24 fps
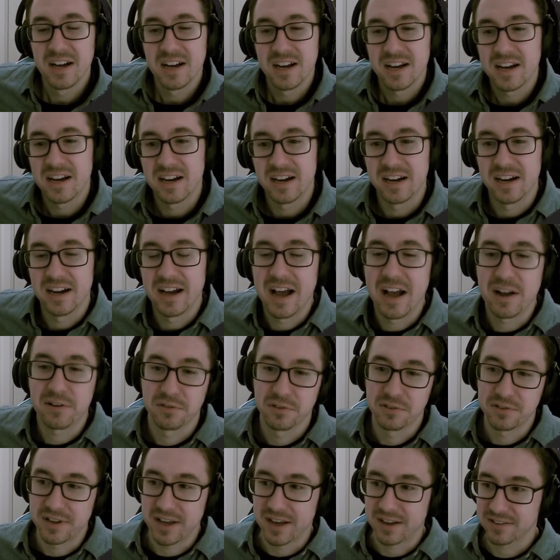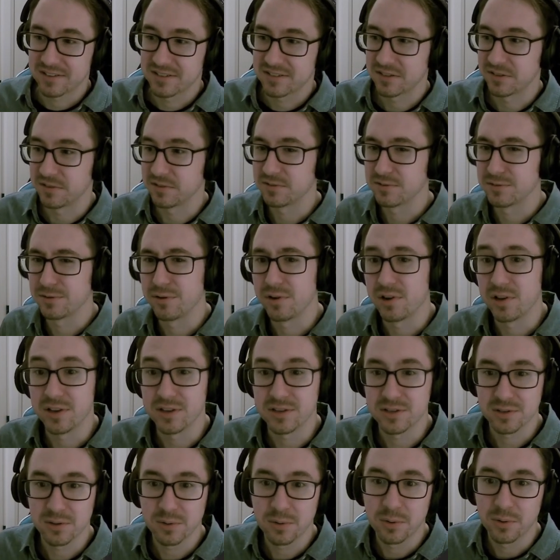aggro decks, so
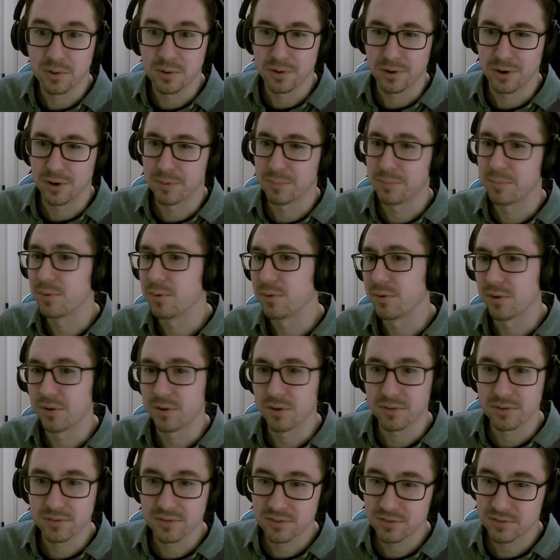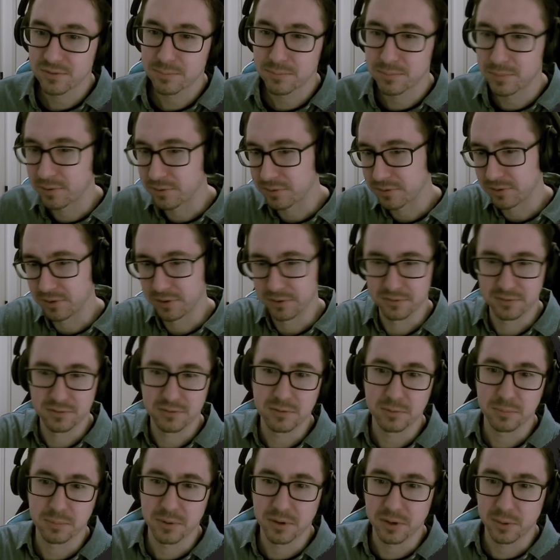Azorius or Boros. Both of those do
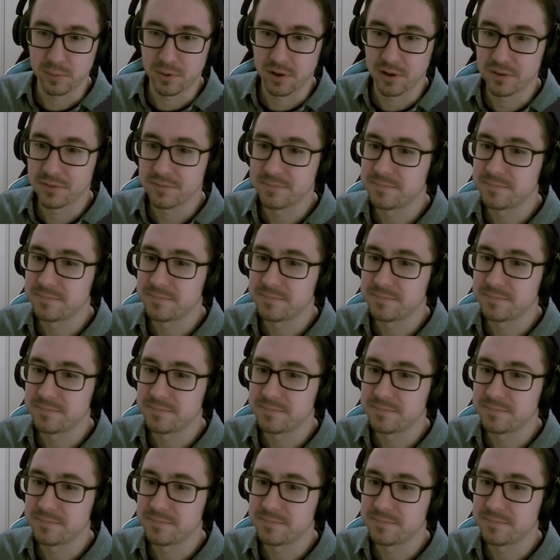pretty well.